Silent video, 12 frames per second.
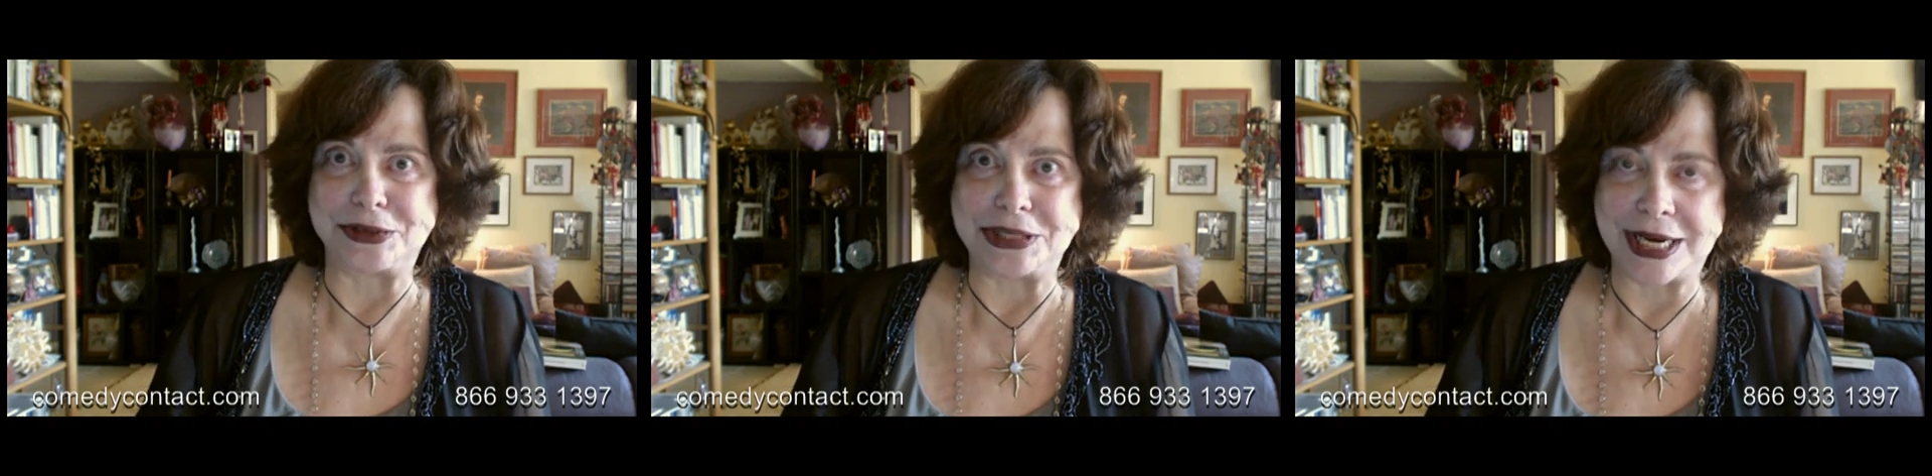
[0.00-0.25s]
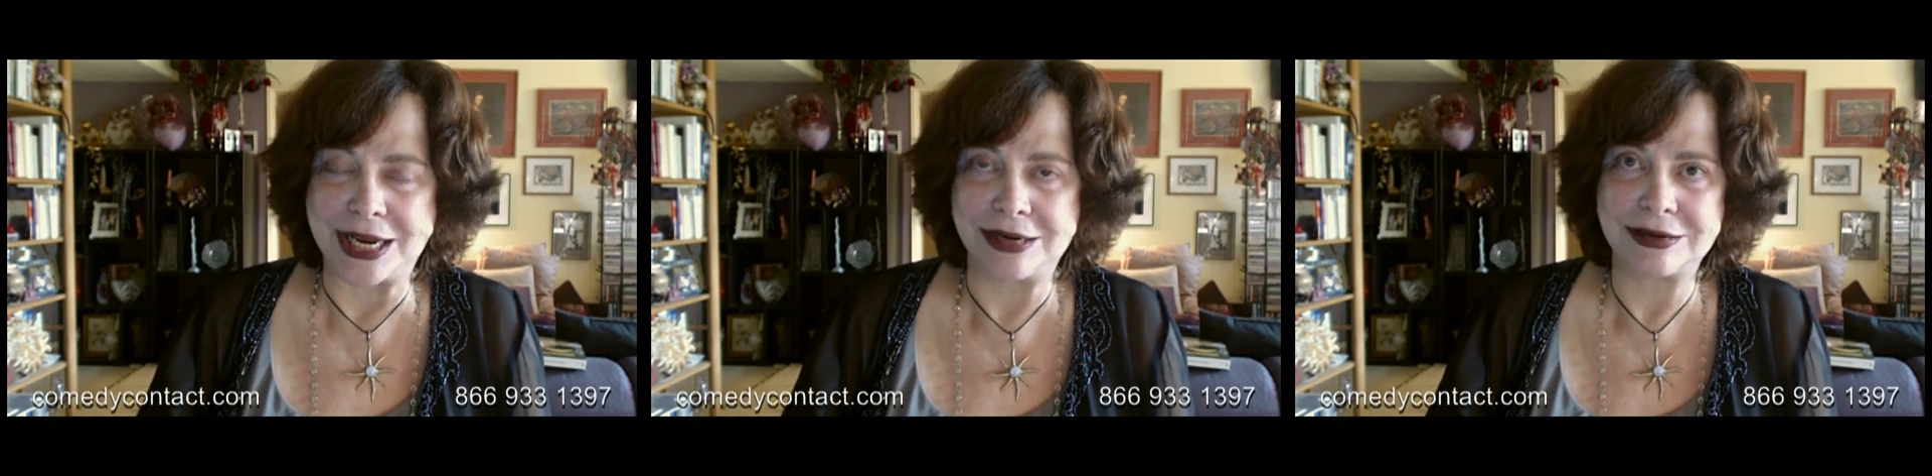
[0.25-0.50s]

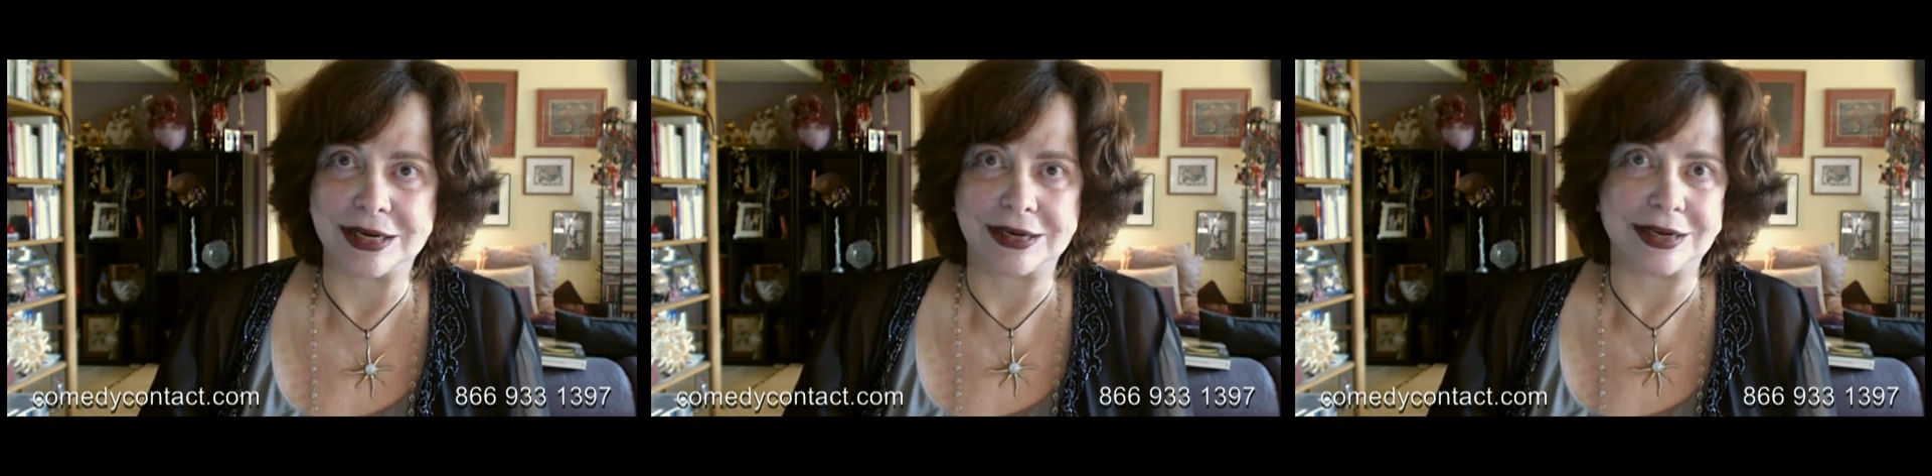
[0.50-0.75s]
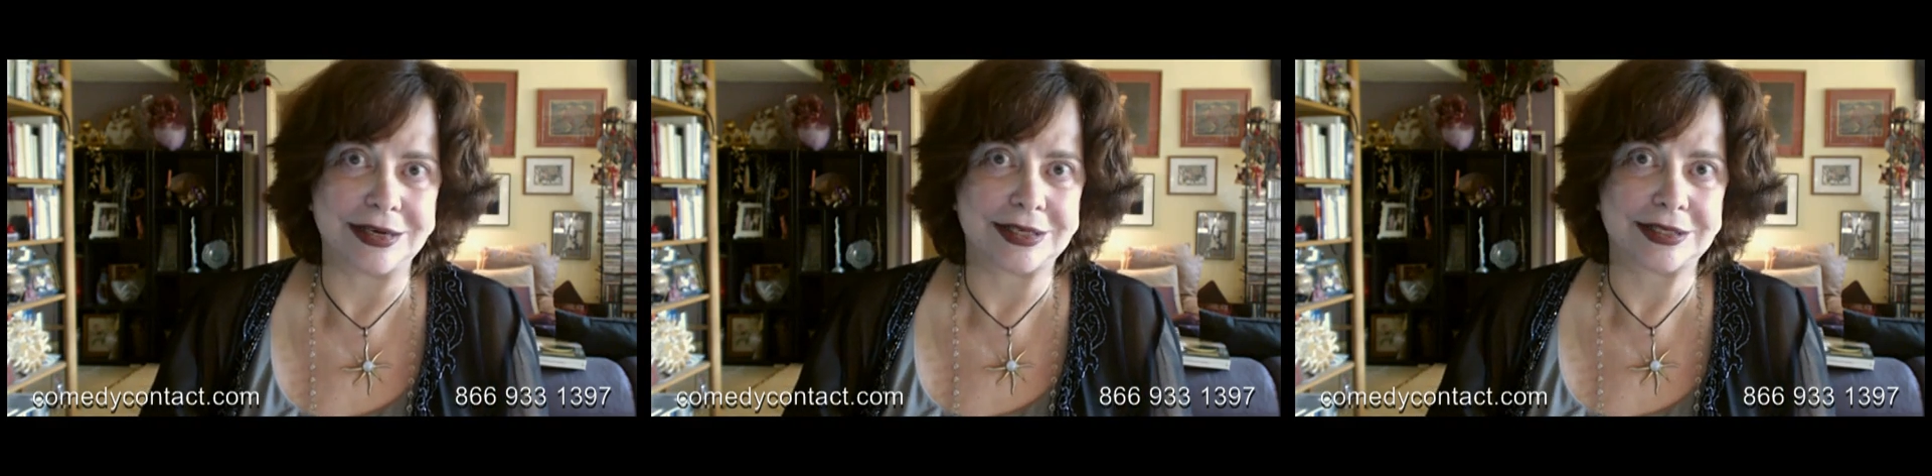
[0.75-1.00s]
entertained,
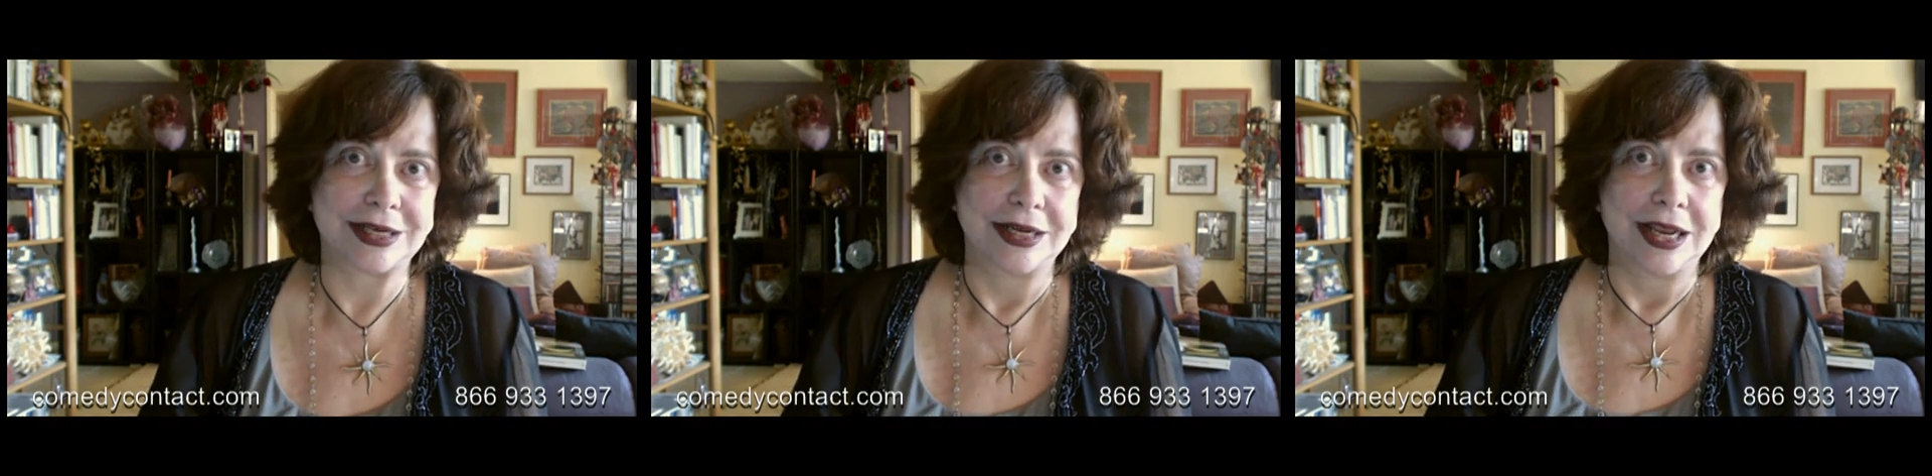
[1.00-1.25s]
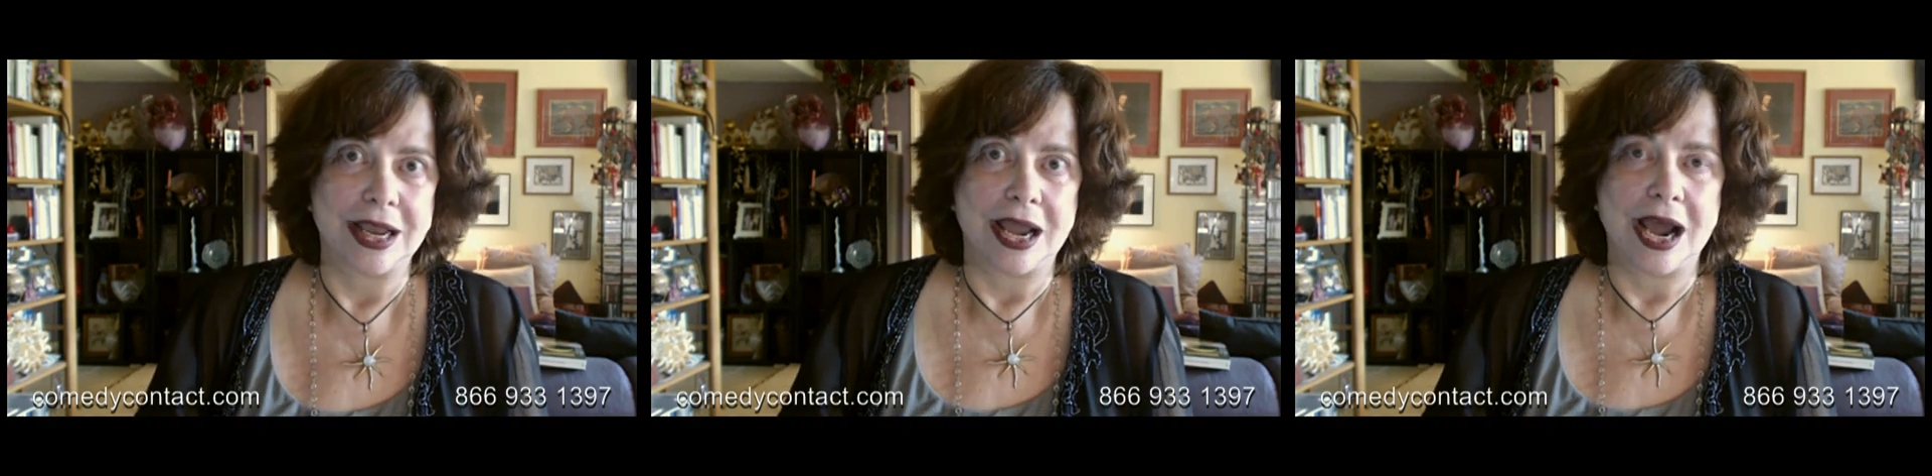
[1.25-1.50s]
and it's